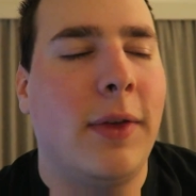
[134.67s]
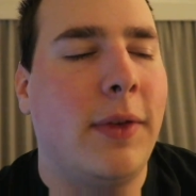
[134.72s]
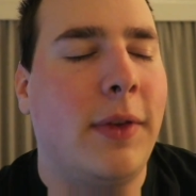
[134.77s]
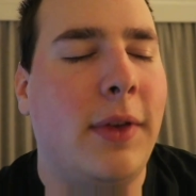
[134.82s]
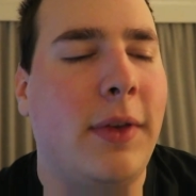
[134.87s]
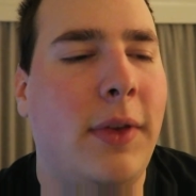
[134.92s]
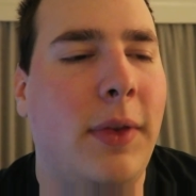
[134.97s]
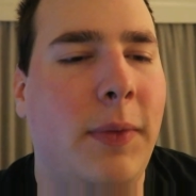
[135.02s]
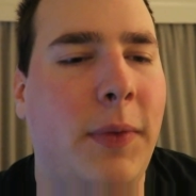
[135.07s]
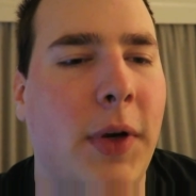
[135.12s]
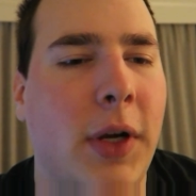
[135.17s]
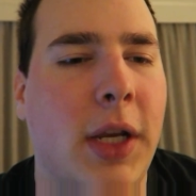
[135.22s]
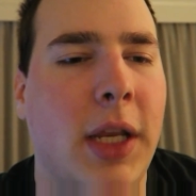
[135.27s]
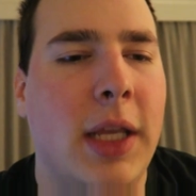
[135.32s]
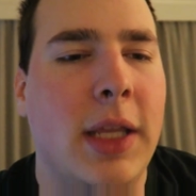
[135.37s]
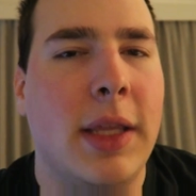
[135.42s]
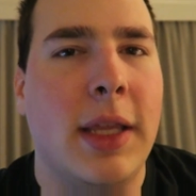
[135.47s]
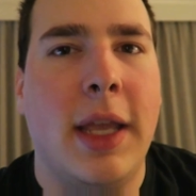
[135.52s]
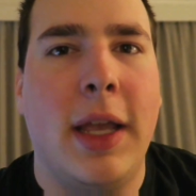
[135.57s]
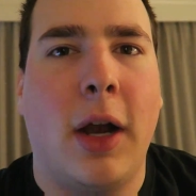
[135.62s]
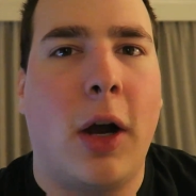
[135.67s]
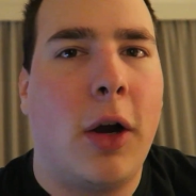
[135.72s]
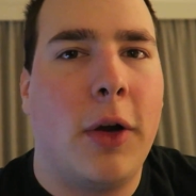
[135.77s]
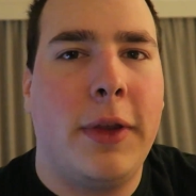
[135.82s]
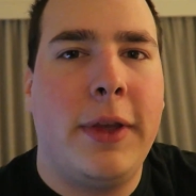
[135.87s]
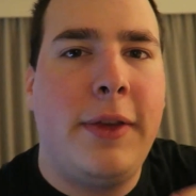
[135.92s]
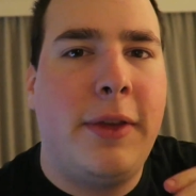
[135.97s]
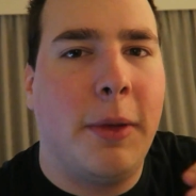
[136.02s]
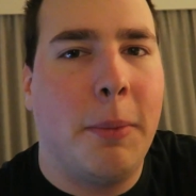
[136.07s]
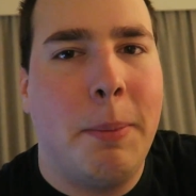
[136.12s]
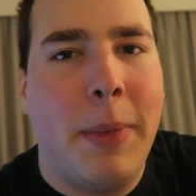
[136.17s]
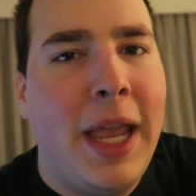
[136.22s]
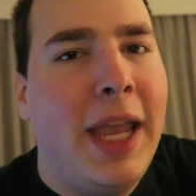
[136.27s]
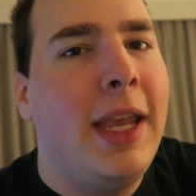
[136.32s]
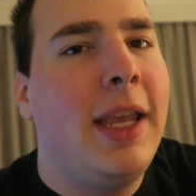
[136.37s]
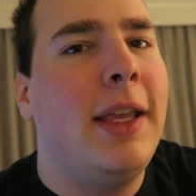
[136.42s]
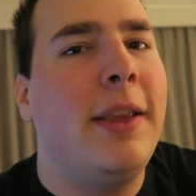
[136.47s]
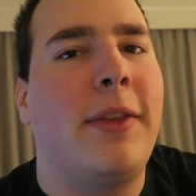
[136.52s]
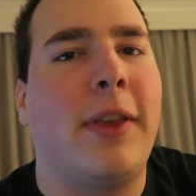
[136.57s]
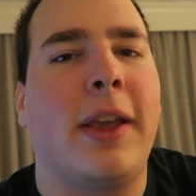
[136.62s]
Is this the fucking, are these the
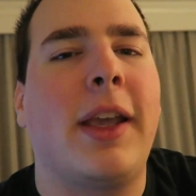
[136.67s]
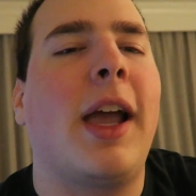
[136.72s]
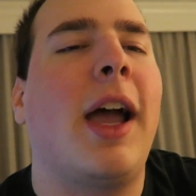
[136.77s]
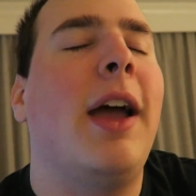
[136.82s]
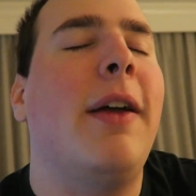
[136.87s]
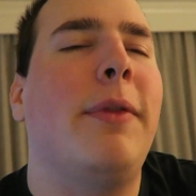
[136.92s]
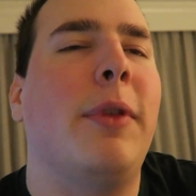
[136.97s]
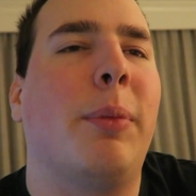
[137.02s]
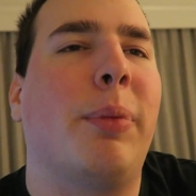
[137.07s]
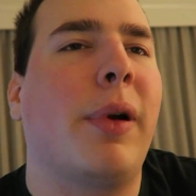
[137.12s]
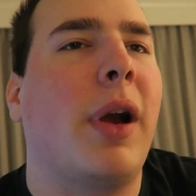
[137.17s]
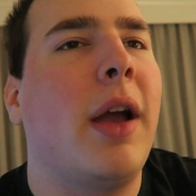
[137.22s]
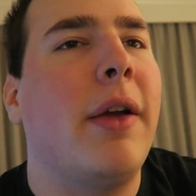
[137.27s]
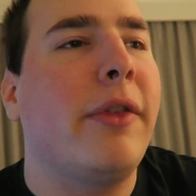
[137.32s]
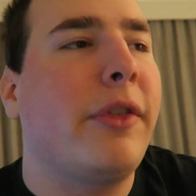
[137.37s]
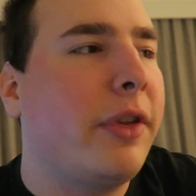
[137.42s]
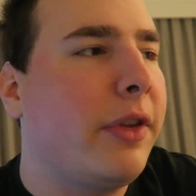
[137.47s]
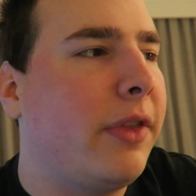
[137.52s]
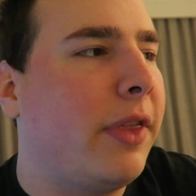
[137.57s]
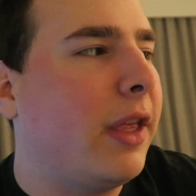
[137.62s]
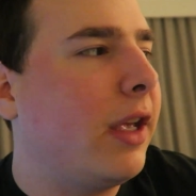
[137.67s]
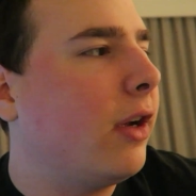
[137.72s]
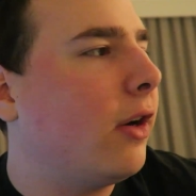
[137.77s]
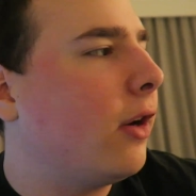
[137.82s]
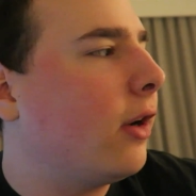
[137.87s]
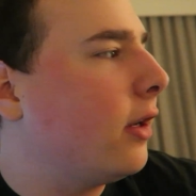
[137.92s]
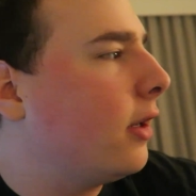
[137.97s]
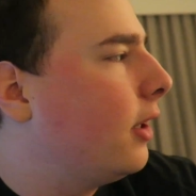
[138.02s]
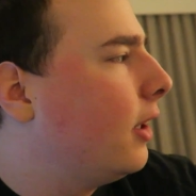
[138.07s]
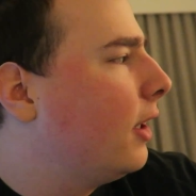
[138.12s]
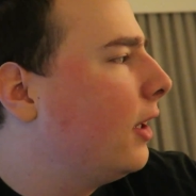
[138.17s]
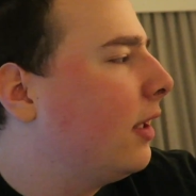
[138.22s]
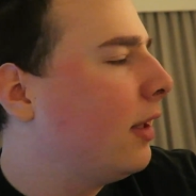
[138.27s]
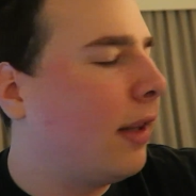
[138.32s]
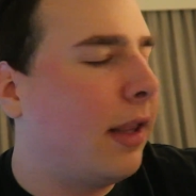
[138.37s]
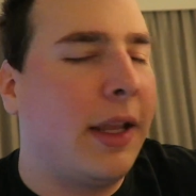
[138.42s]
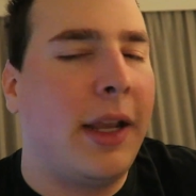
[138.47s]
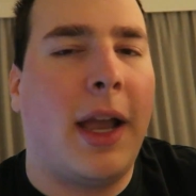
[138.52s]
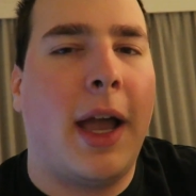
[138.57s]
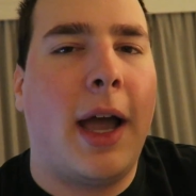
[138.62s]
maids? Like, I have the privacy thing on.
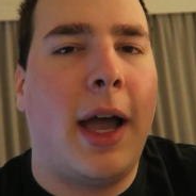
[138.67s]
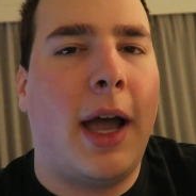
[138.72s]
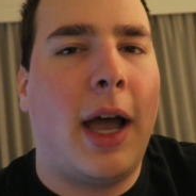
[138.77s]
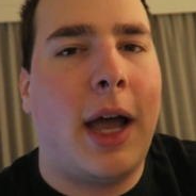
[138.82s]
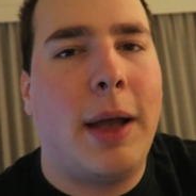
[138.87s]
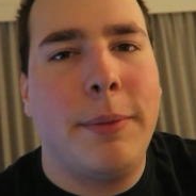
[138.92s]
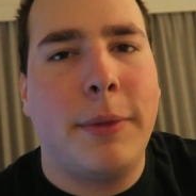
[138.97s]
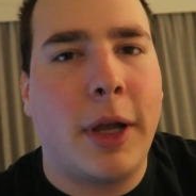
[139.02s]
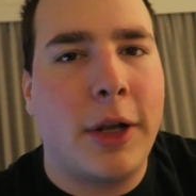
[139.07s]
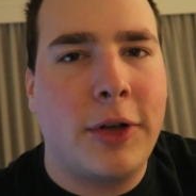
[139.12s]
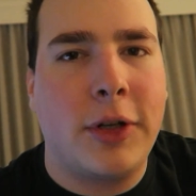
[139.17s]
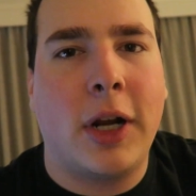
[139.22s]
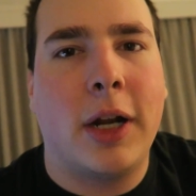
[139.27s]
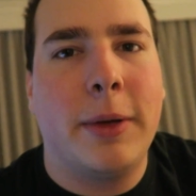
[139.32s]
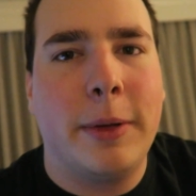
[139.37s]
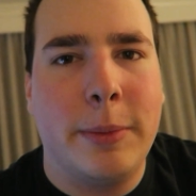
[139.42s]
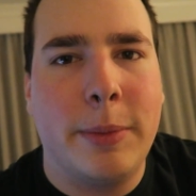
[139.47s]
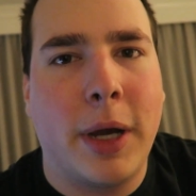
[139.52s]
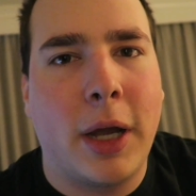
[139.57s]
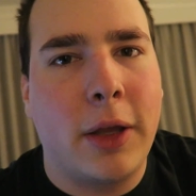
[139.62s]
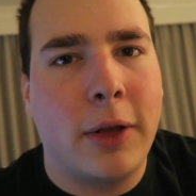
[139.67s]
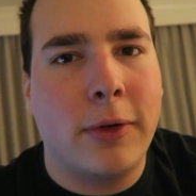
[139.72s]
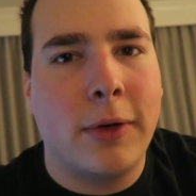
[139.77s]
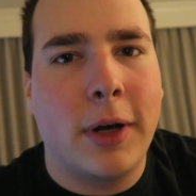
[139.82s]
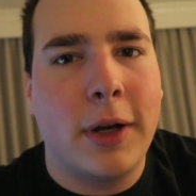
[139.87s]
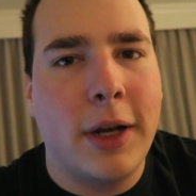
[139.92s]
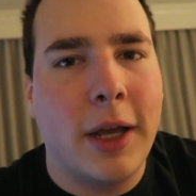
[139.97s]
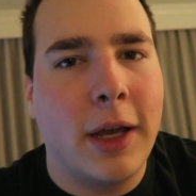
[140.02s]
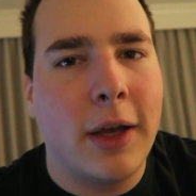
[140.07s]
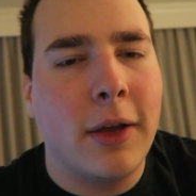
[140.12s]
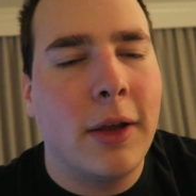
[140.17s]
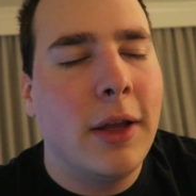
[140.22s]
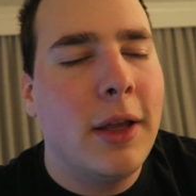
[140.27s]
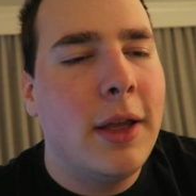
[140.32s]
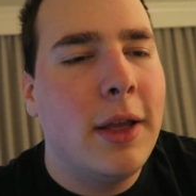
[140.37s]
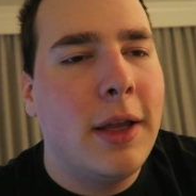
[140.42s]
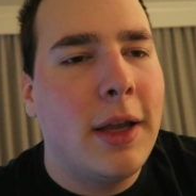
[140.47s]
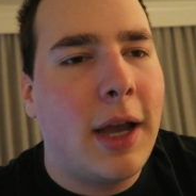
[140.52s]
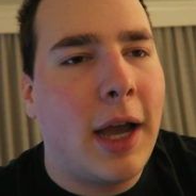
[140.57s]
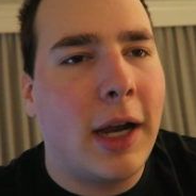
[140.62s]
Like, I'm not trying to be bothered right now.
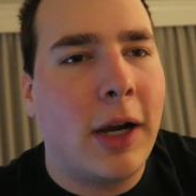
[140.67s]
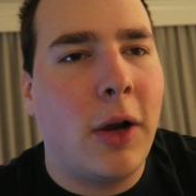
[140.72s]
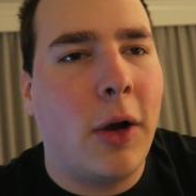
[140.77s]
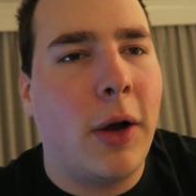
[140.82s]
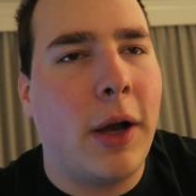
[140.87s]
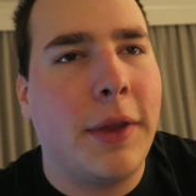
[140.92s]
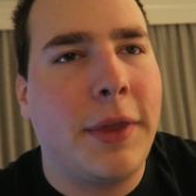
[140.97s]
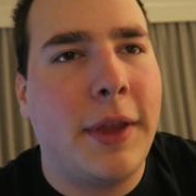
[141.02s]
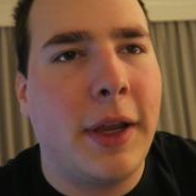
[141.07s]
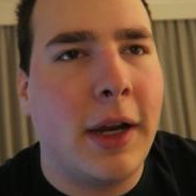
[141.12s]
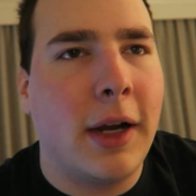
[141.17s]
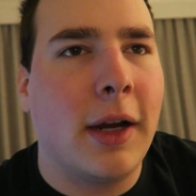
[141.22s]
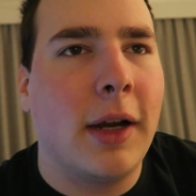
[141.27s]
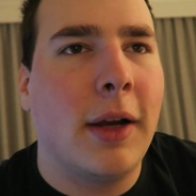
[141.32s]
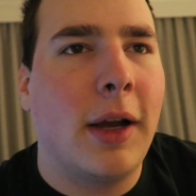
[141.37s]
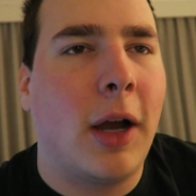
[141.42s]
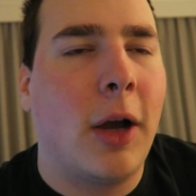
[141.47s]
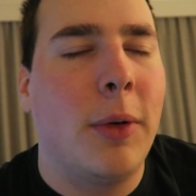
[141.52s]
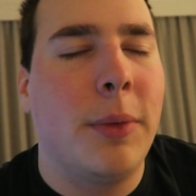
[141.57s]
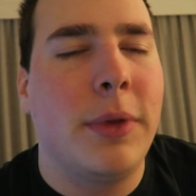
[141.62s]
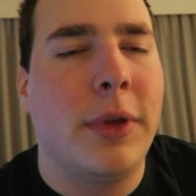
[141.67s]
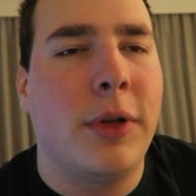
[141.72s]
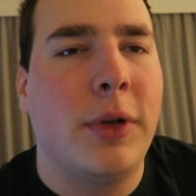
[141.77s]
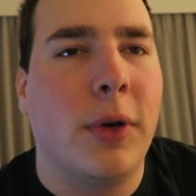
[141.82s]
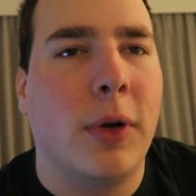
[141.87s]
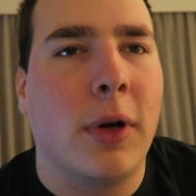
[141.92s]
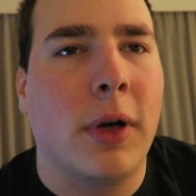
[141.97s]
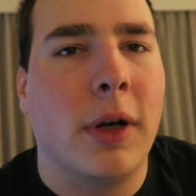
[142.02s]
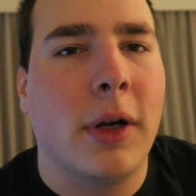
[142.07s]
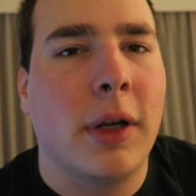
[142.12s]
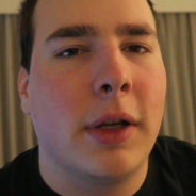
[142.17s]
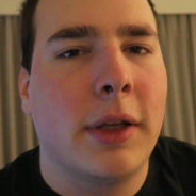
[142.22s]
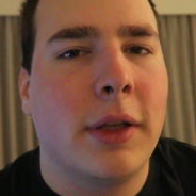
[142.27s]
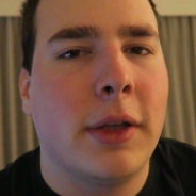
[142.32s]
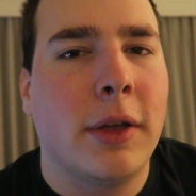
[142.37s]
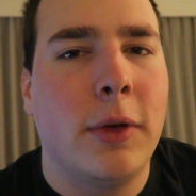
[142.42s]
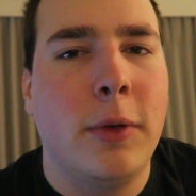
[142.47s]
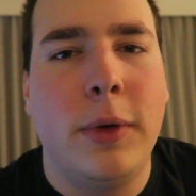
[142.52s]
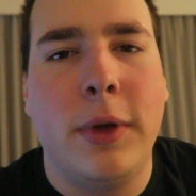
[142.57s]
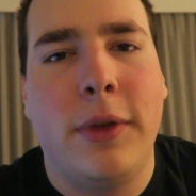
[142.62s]
I go out there, I open the door.
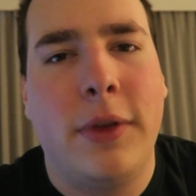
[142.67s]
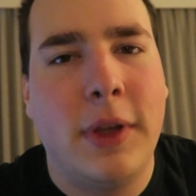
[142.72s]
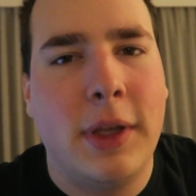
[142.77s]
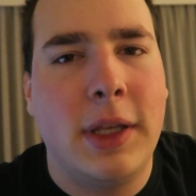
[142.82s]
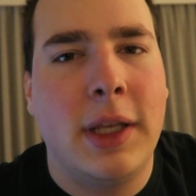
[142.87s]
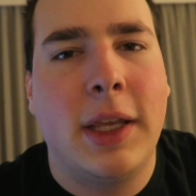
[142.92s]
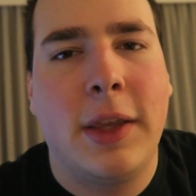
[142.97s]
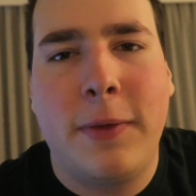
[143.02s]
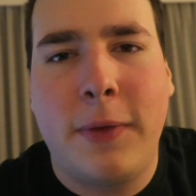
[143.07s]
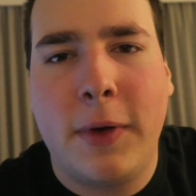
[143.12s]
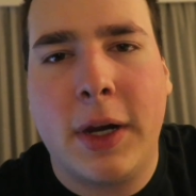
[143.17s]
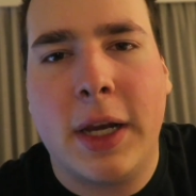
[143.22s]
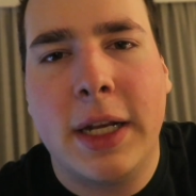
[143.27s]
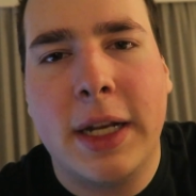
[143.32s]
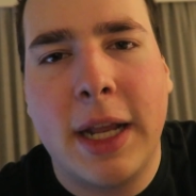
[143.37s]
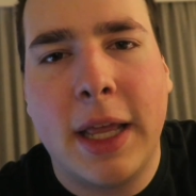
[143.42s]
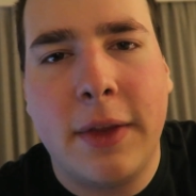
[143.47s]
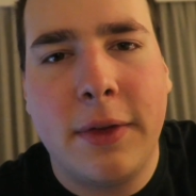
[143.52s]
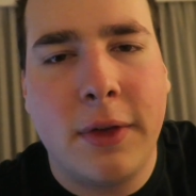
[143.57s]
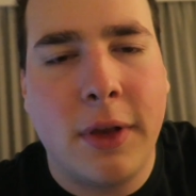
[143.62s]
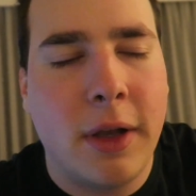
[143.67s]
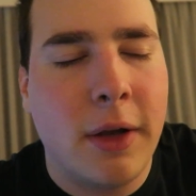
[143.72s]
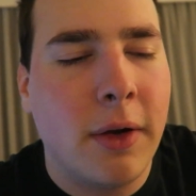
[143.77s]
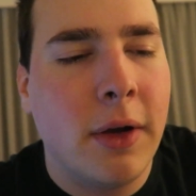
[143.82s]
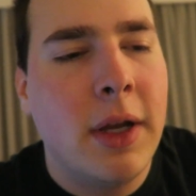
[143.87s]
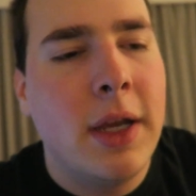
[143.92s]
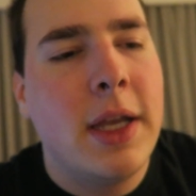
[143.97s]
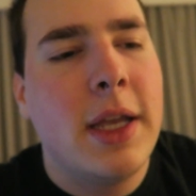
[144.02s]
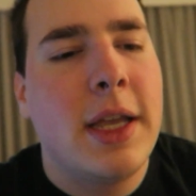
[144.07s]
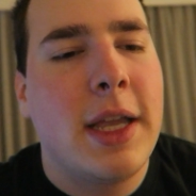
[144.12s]
Who is it? It's fucking Neslo.